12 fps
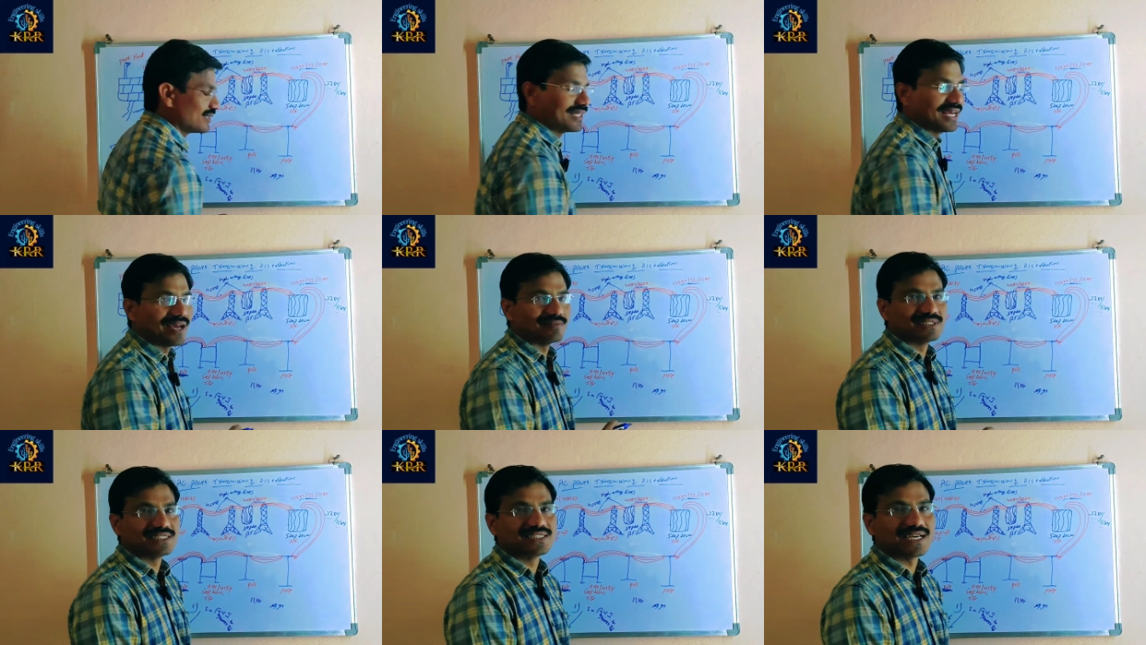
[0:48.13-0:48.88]
The
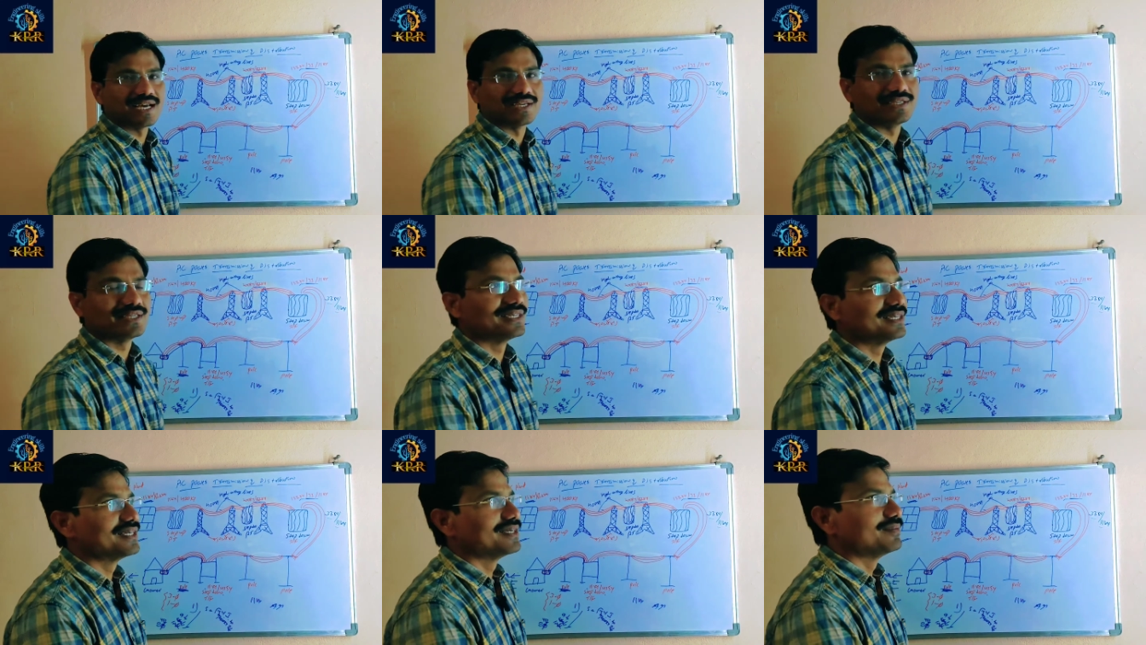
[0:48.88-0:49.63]
amps is the high
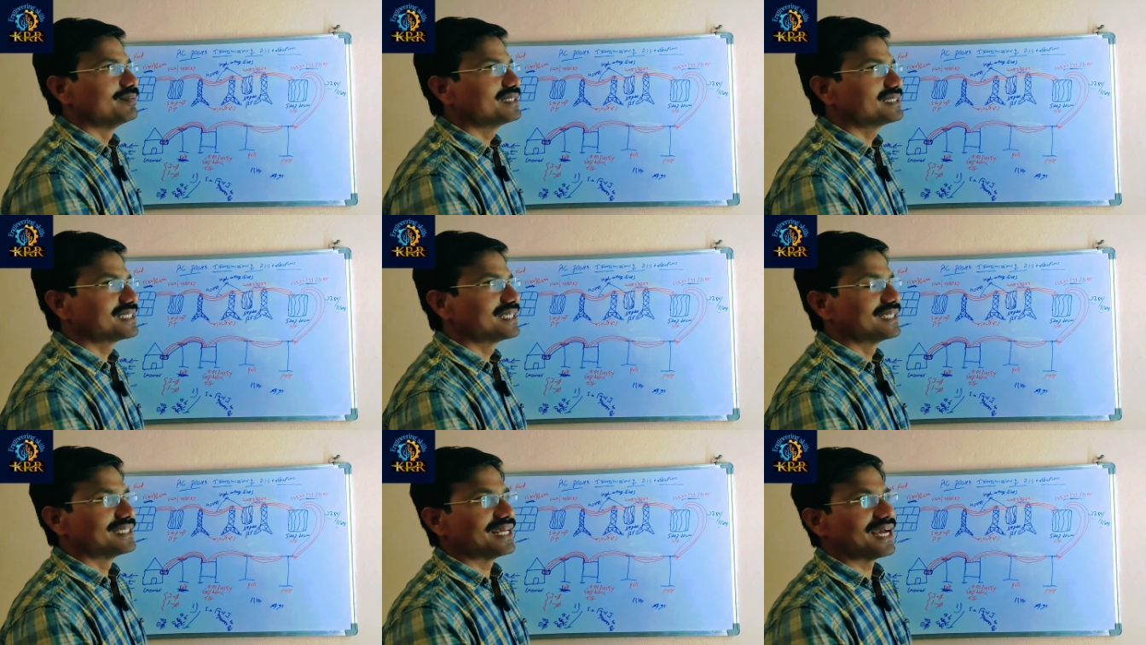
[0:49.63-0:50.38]
means
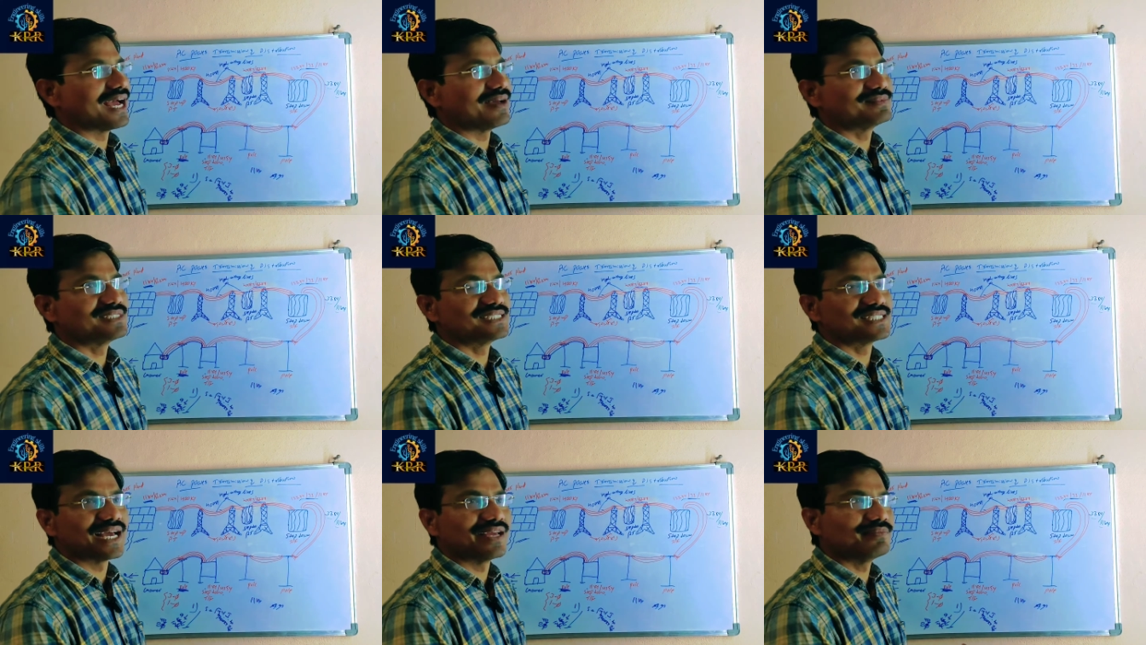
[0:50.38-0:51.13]
the amps
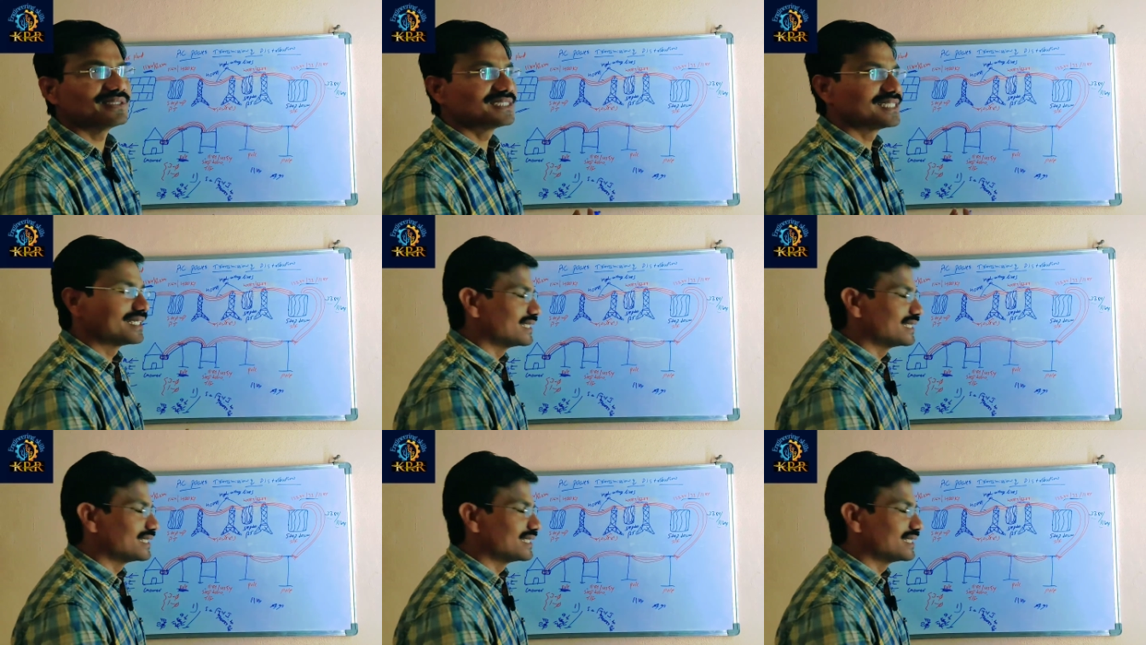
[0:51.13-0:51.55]
is the high means